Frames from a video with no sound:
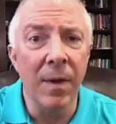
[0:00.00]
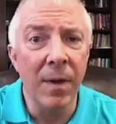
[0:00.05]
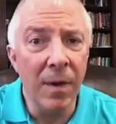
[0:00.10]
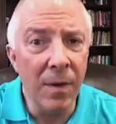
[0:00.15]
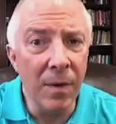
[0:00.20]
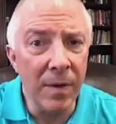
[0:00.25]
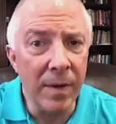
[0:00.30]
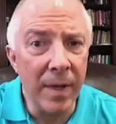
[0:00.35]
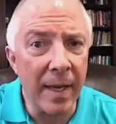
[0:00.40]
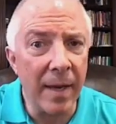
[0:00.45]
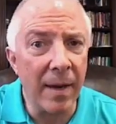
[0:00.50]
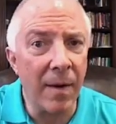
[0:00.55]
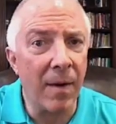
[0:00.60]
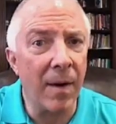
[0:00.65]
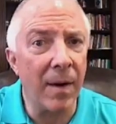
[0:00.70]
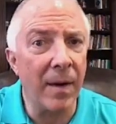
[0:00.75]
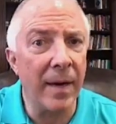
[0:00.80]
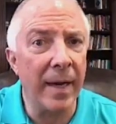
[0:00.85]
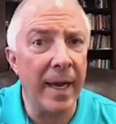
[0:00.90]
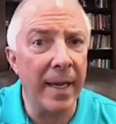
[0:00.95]
who they
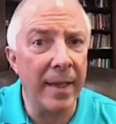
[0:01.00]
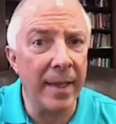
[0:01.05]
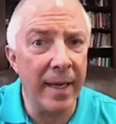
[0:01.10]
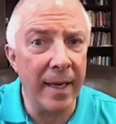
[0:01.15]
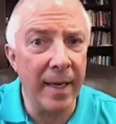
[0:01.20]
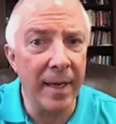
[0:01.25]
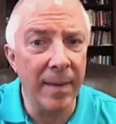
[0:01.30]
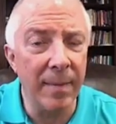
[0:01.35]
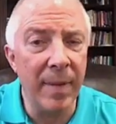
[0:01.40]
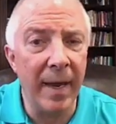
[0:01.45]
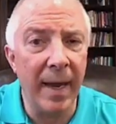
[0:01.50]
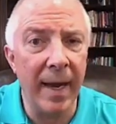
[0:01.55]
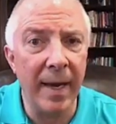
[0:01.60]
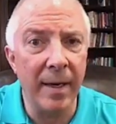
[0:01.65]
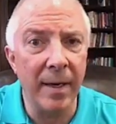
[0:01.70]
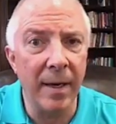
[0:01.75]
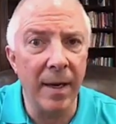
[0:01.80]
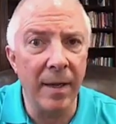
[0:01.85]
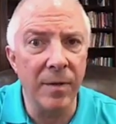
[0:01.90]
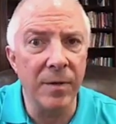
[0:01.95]
are and how they
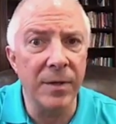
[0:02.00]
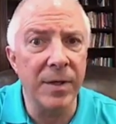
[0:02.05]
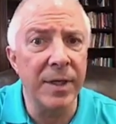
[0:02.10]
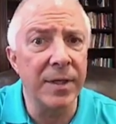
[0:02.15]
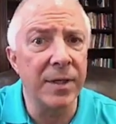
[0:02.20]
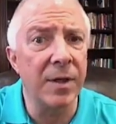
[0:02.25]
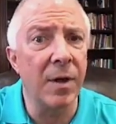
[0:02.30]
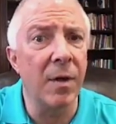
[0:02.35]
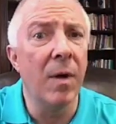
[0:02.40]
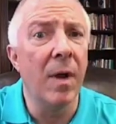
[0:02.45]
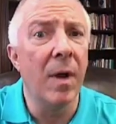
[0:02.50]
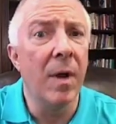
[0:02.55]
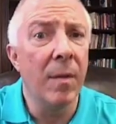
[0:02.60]
impact others. And so